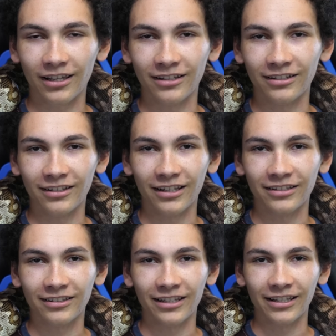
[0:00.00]
and
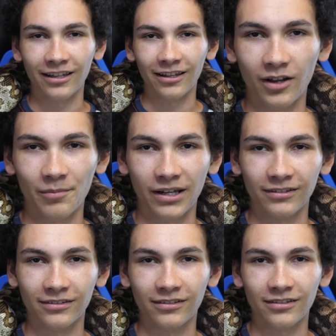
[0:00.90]
yet they come
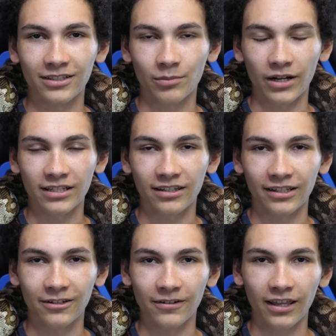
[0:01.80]
out
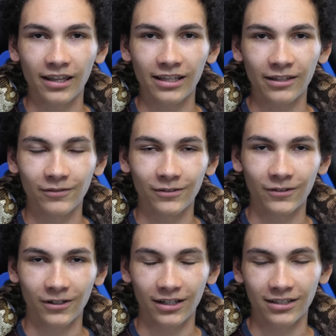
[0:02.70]
surprisingly okay, even
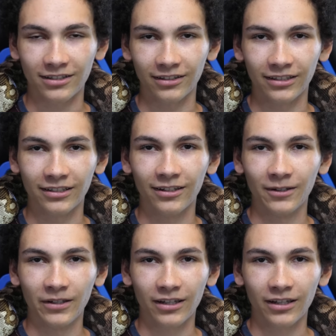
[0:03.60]
if they're constantly